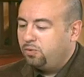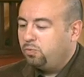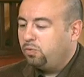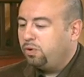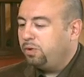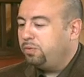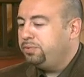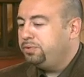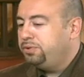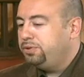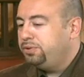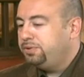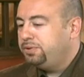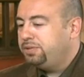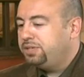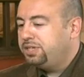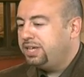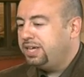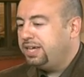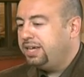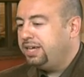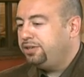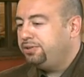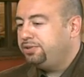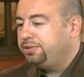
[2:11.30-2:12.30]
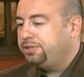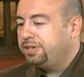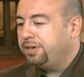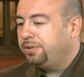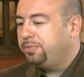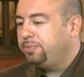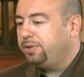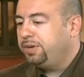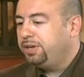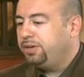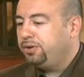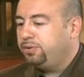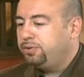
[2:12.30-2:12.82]
What would you say to
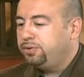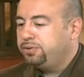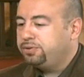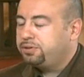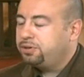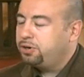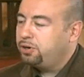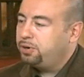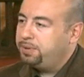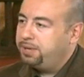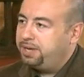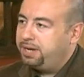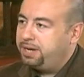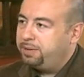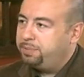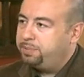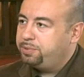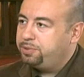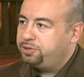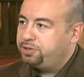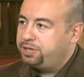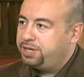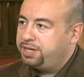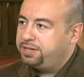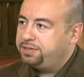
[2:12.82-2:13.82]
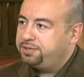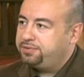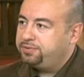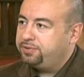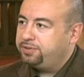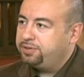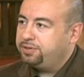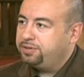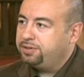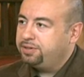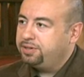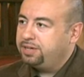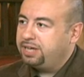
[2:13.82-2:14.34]
somebody who is growing up in
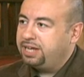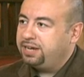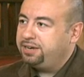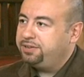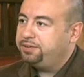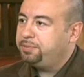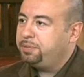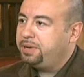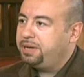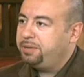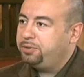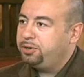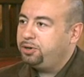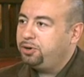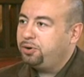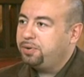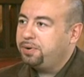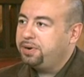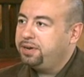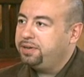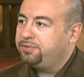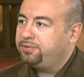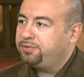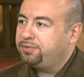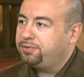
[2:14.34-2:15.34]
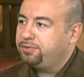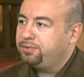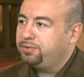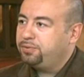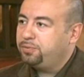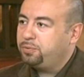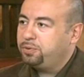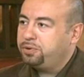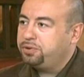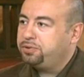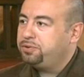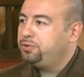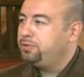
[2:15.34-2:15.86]
Janesville and is maybe going through
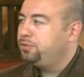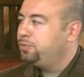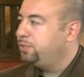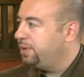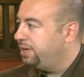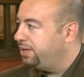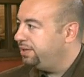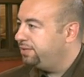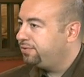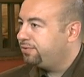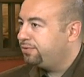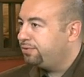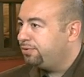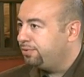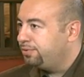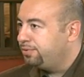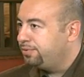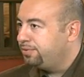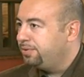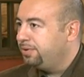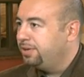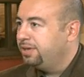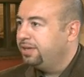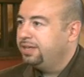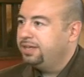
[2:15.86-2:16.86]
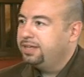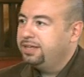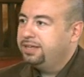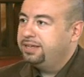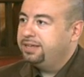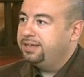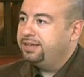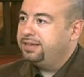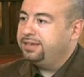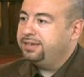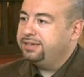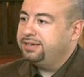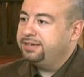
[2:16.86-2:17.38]
what you went through
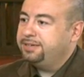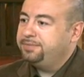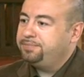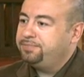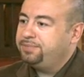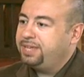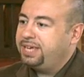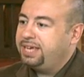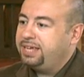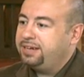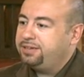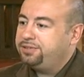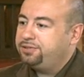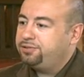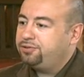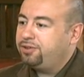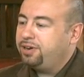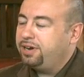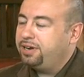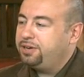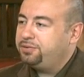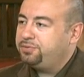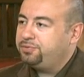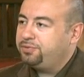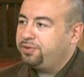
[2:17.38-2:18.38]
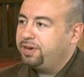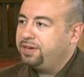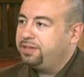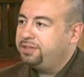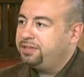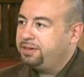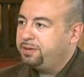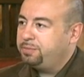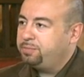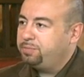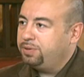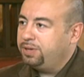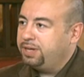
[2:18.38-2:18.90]
and is trying to find
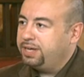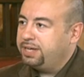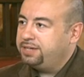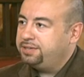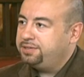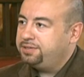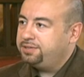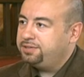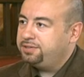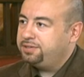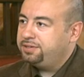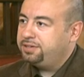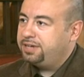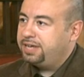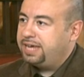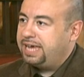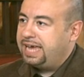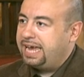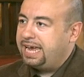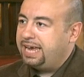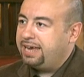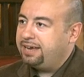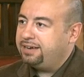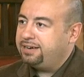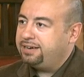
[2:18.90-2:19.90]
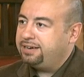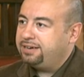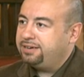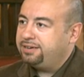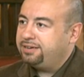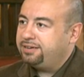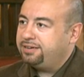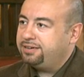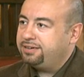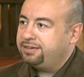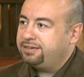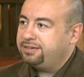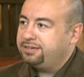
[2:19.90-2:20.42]
their place
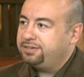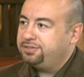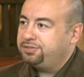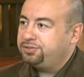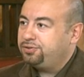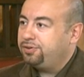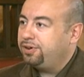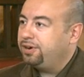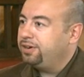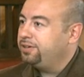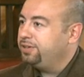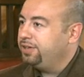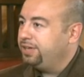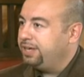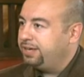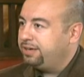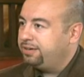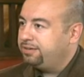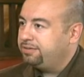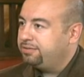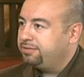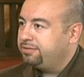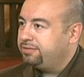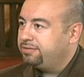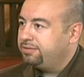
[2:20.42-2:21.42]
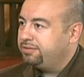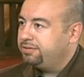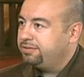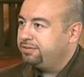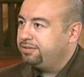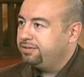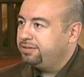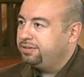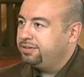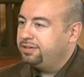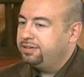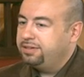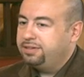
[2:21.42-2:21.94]
and is struggling
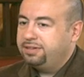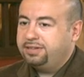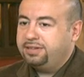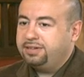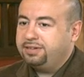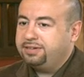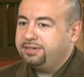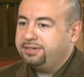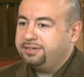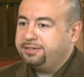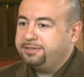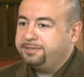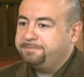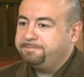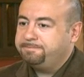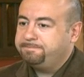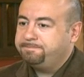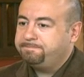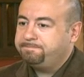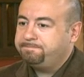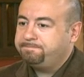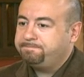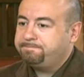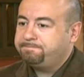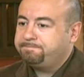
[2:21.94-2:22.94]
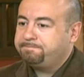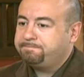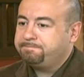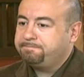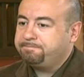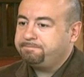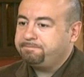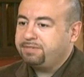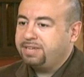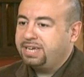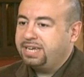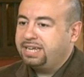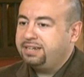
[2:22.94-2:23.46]

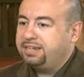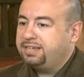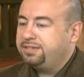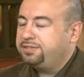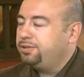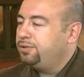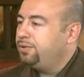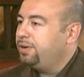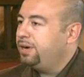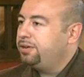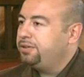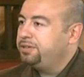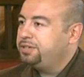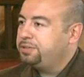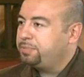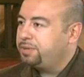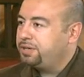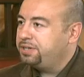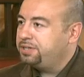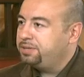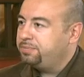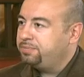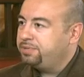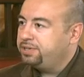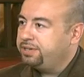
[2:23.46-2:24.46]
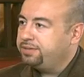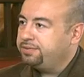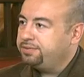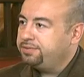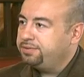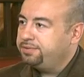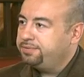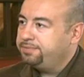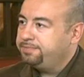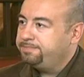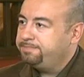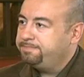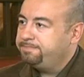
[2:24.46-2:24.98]
and doesn't know how to express themselves?